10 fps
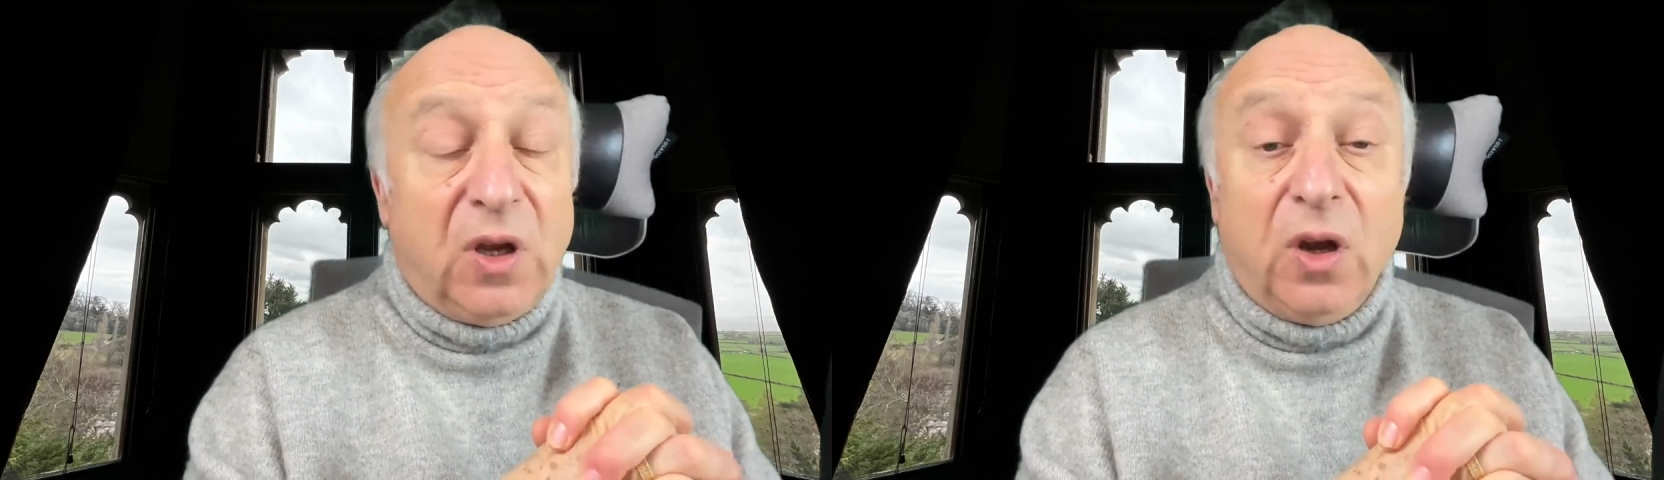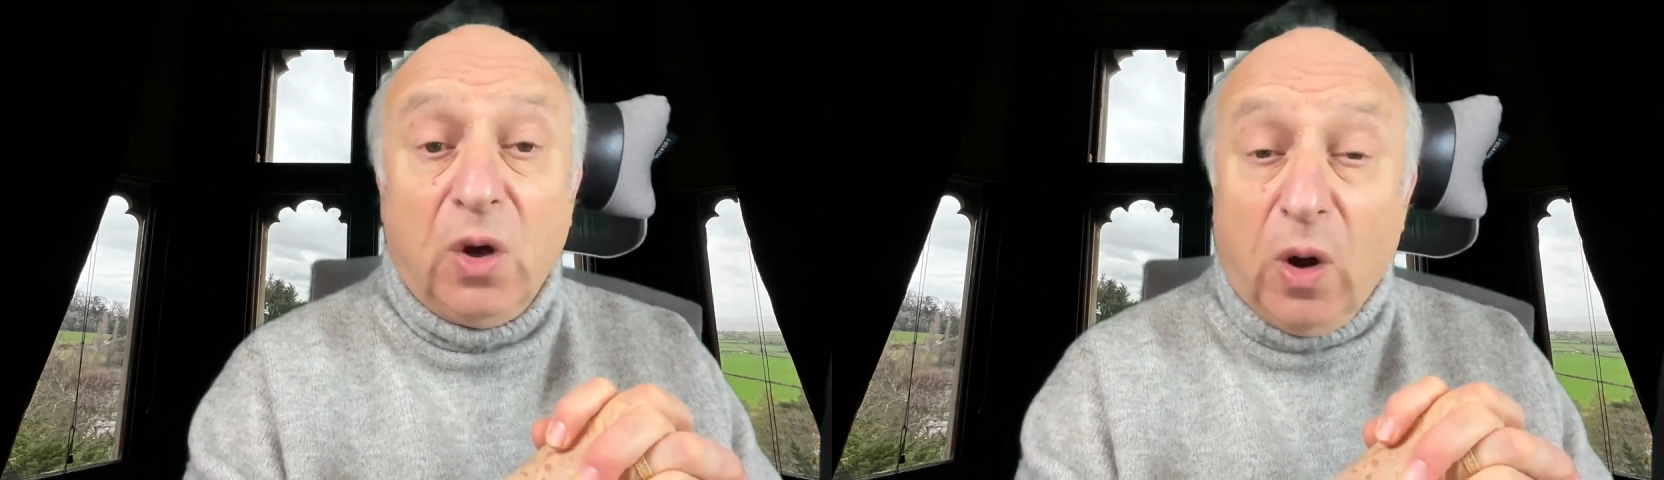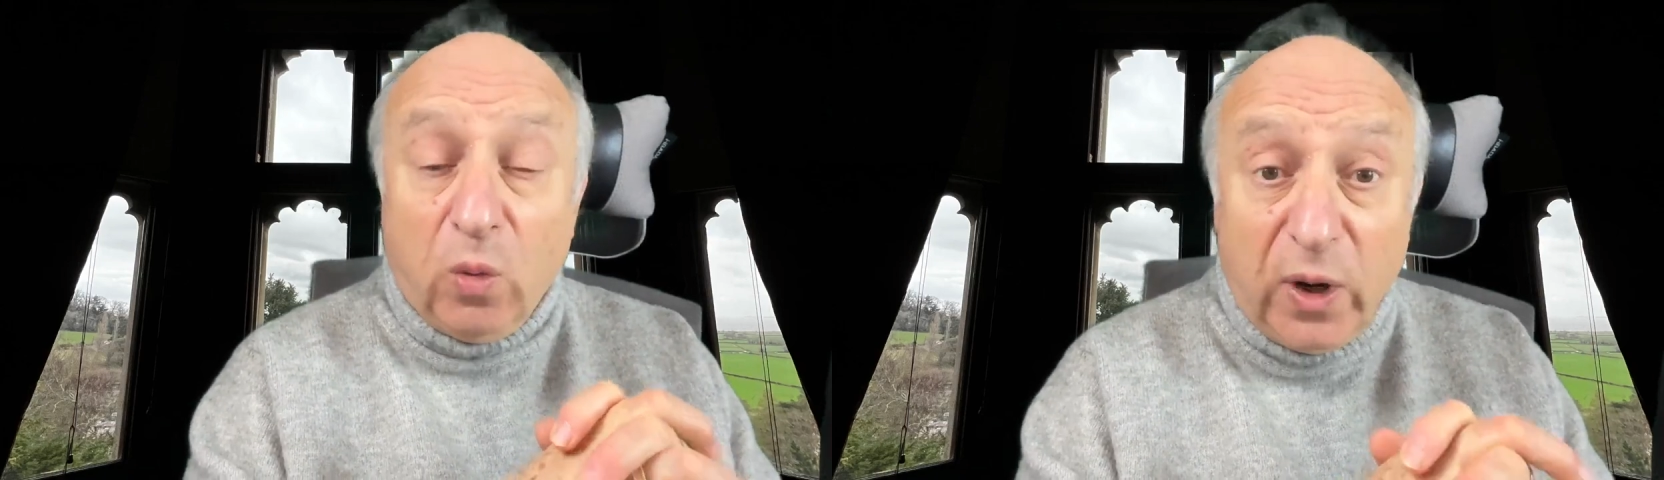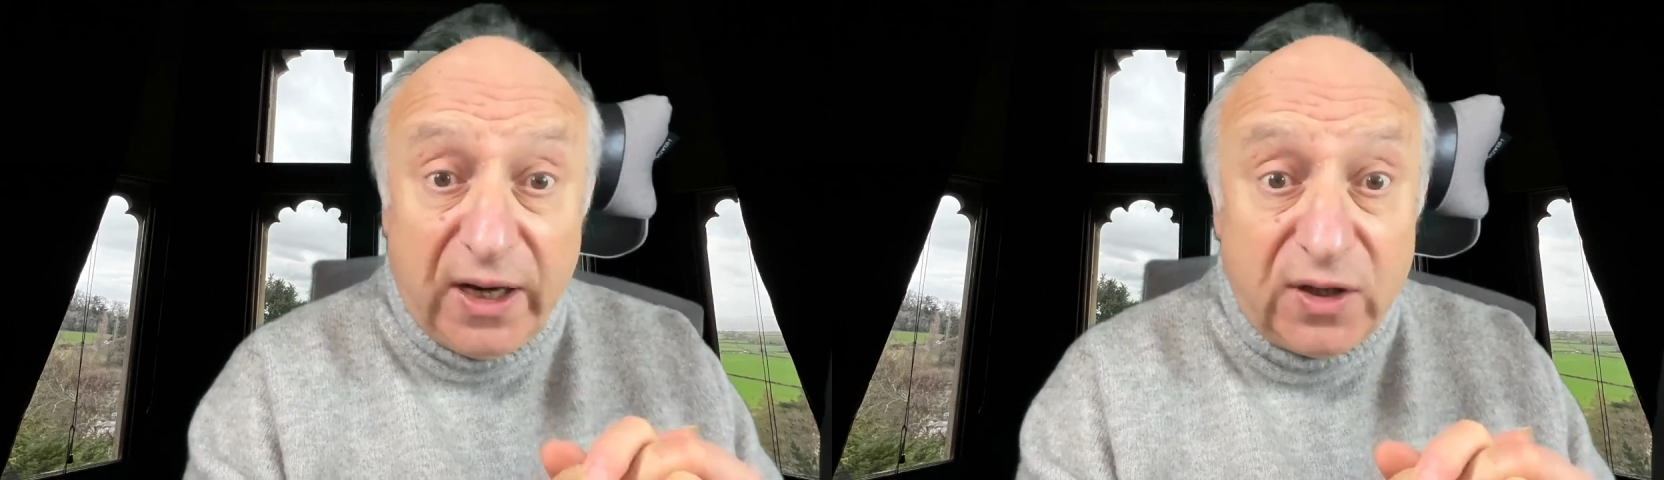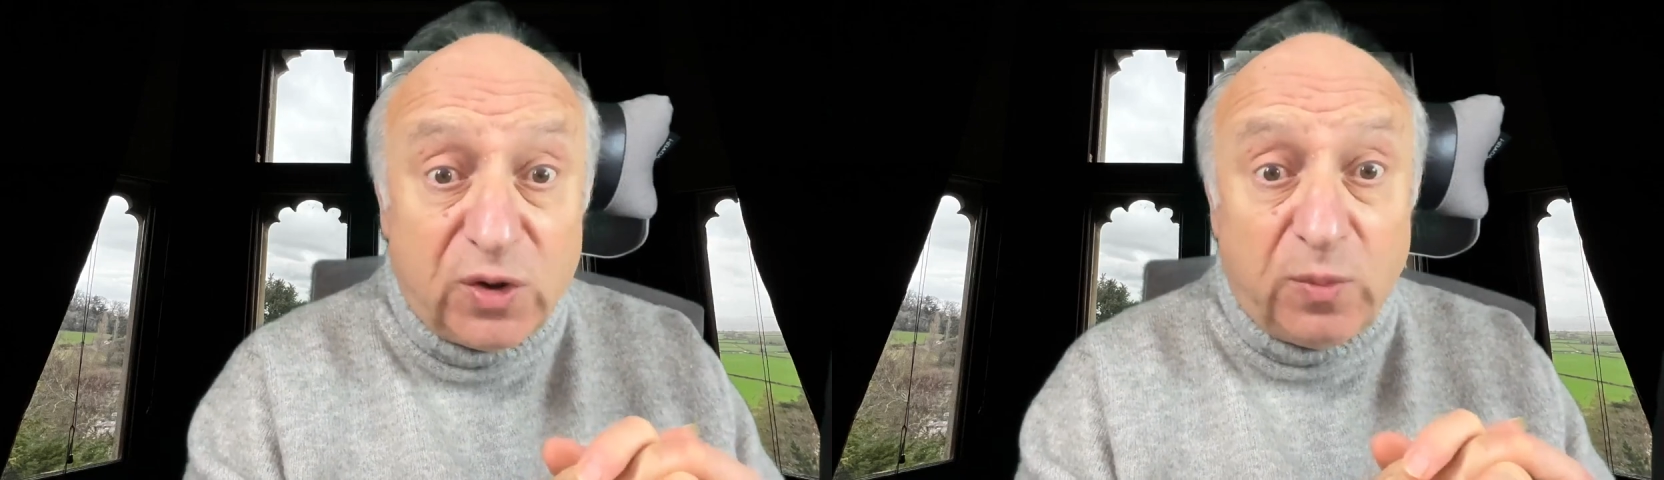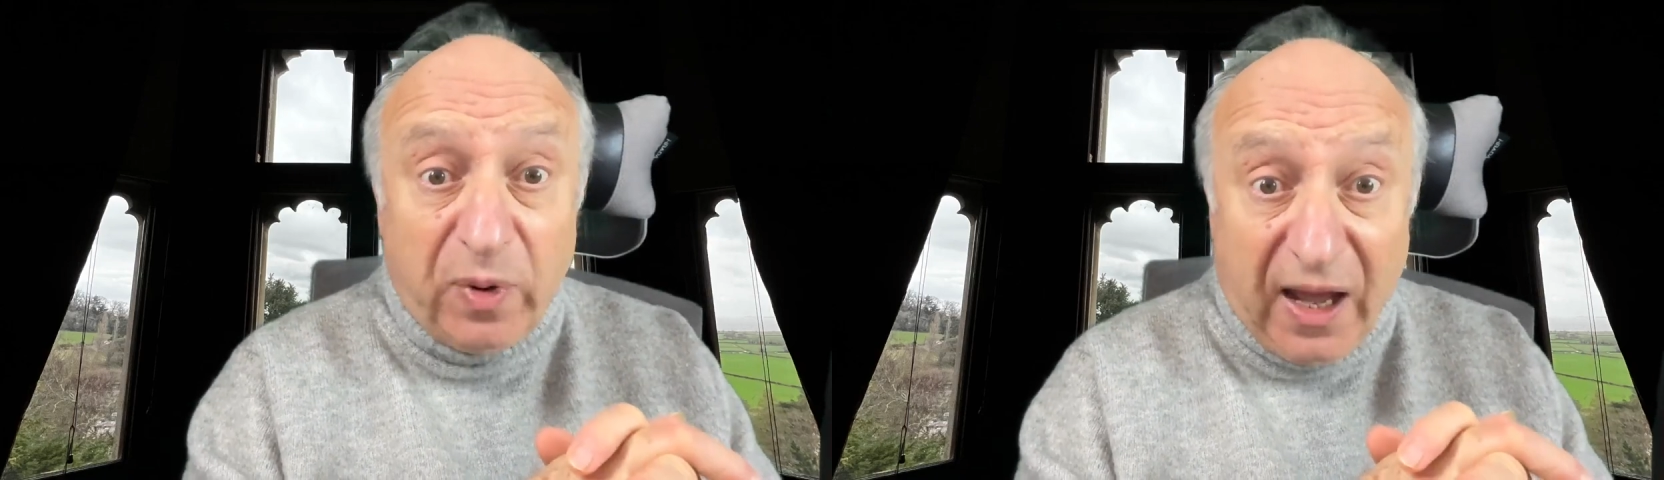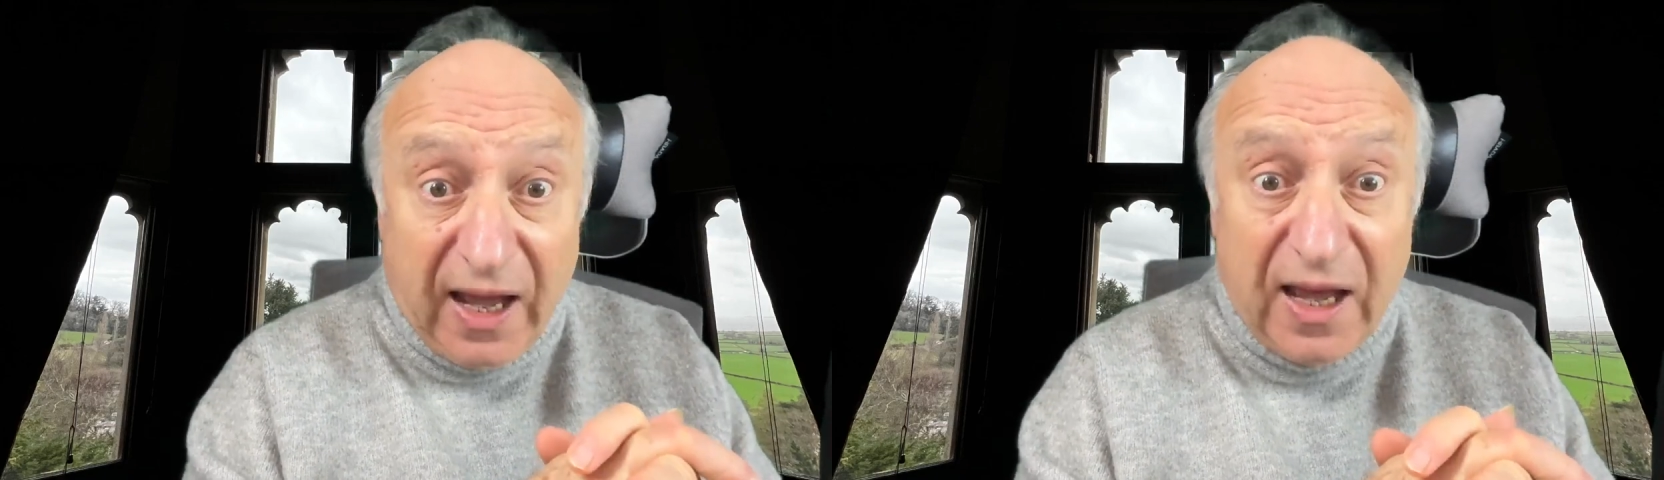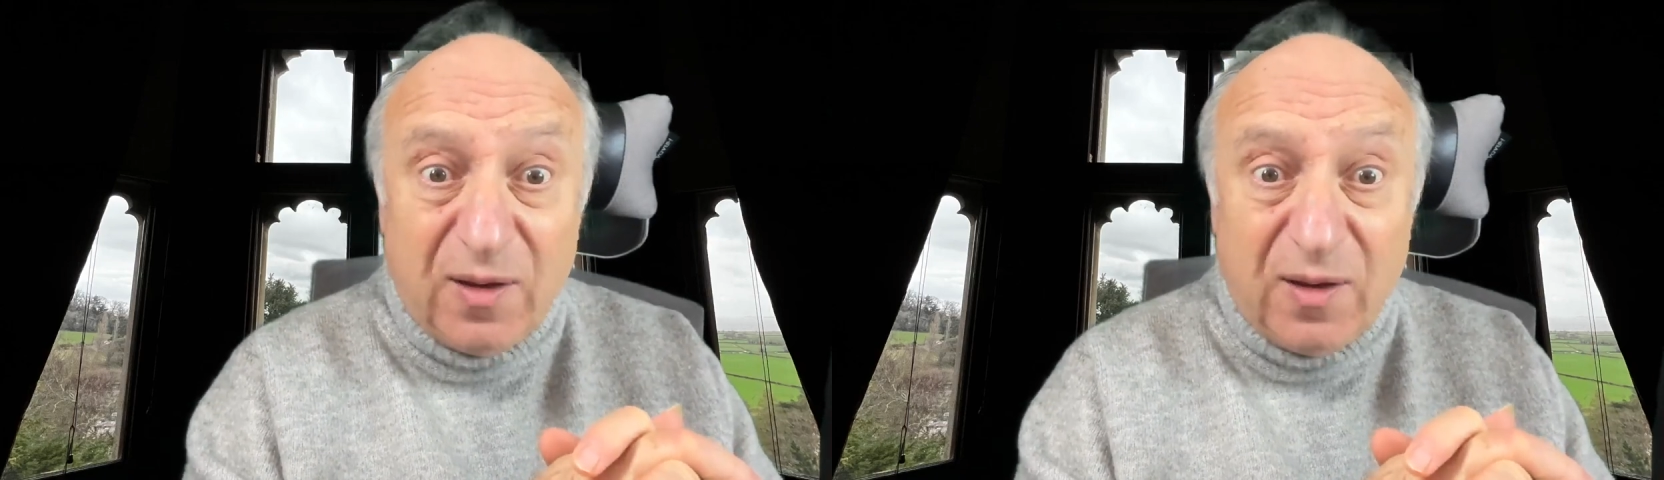who are willing to pay